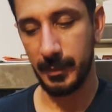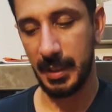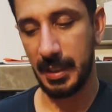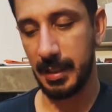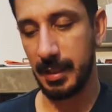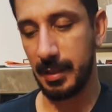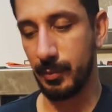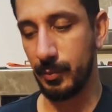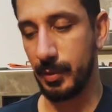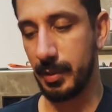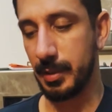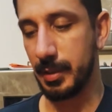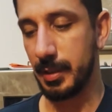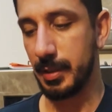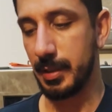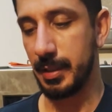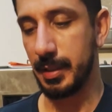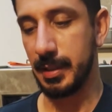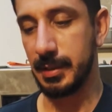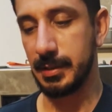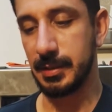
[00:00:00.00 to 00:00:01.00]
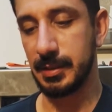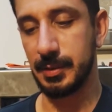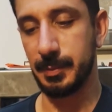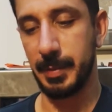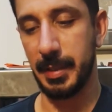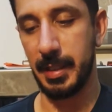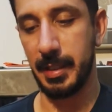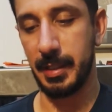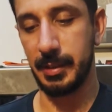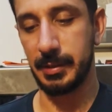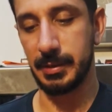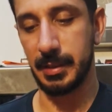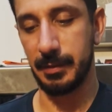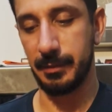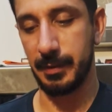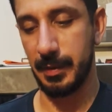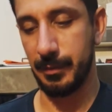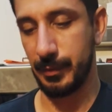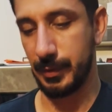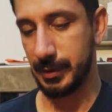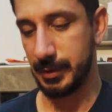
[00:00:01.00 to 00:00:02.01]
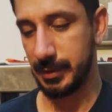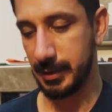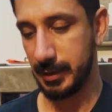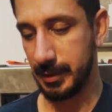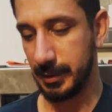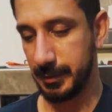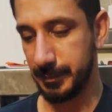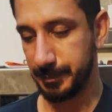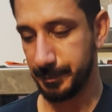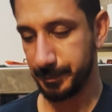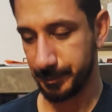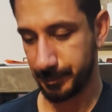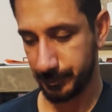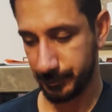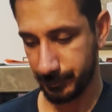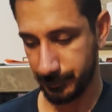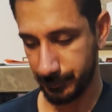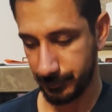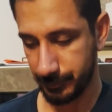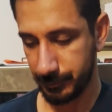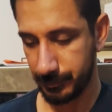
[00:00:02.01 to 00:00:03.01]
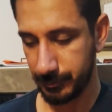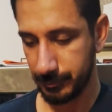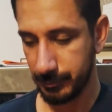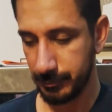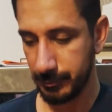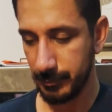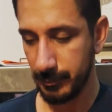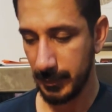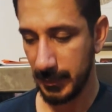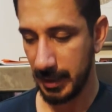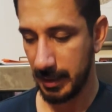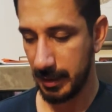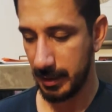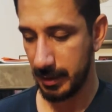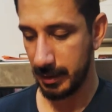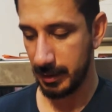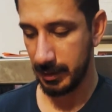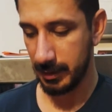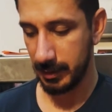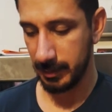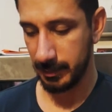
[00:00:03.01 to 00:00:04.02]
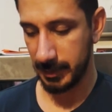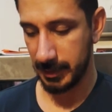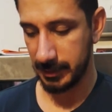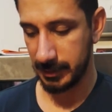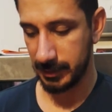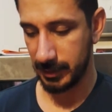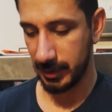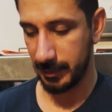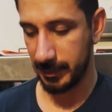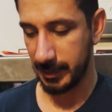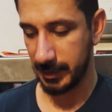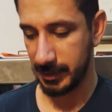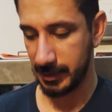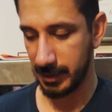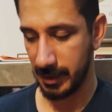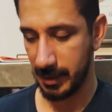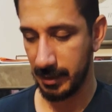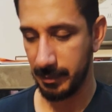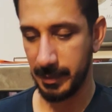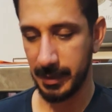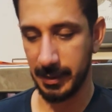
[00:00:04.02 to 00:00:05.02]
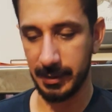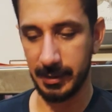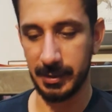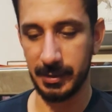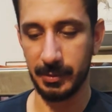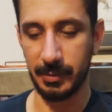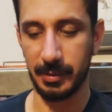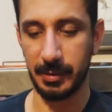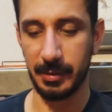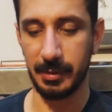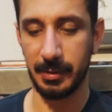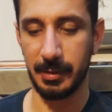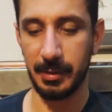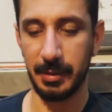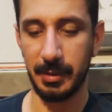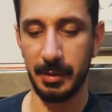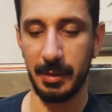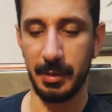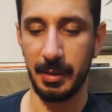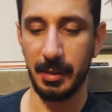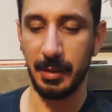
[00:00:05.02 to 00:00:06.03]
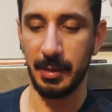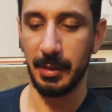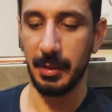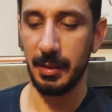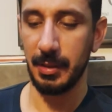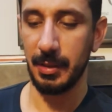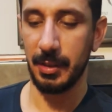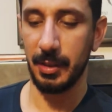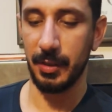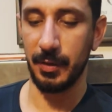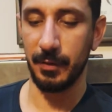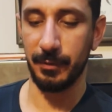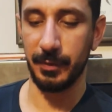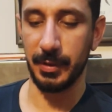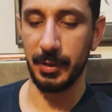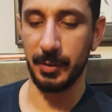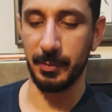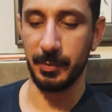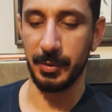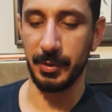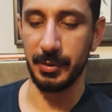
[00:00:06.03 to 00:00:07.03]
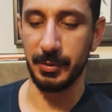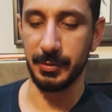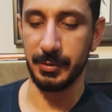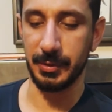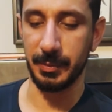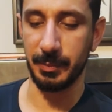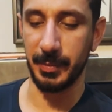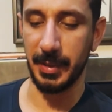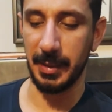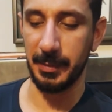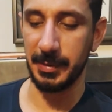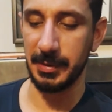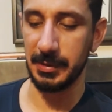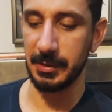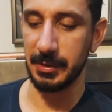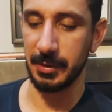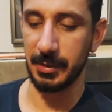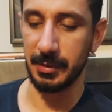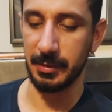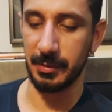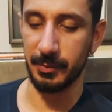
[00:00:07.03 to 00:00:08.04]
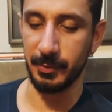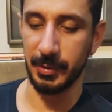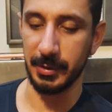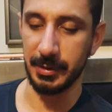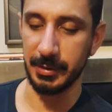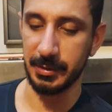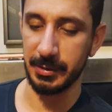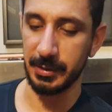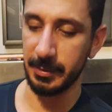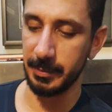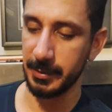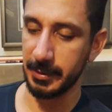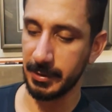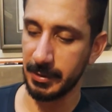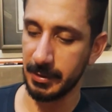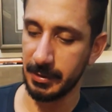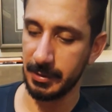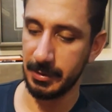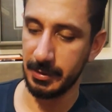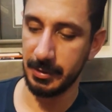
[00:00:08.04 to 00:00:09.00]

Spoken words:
Got one of the nicest patterns I've ever seen on a Gila Monster. I'm excited about this one. Hopefully it'll produce some babies looking really similar.